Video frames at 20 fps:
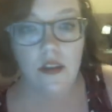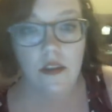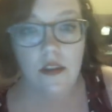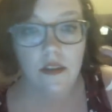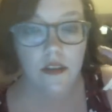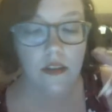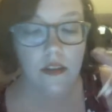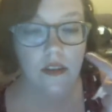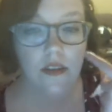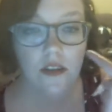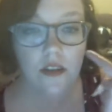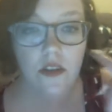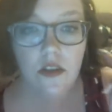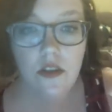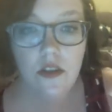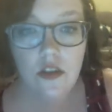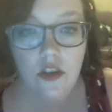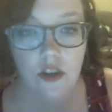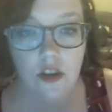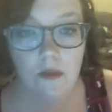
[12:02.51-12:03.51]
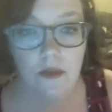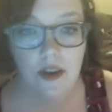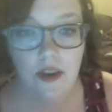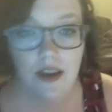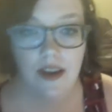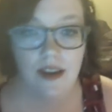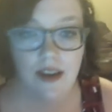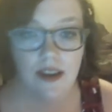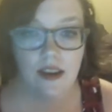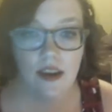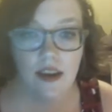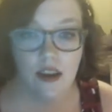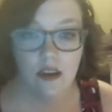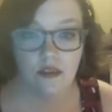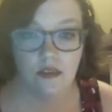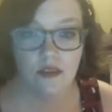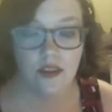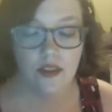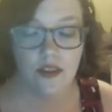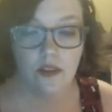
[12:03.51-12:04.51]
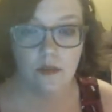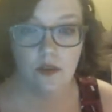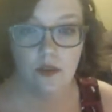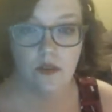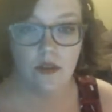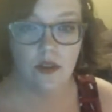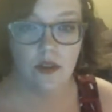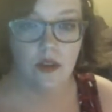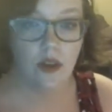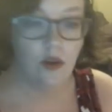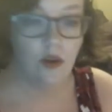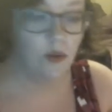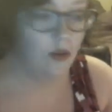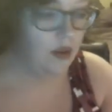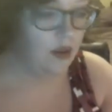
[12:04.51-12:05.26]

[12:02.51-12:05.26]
I'm a little shimmery. I kind of have a little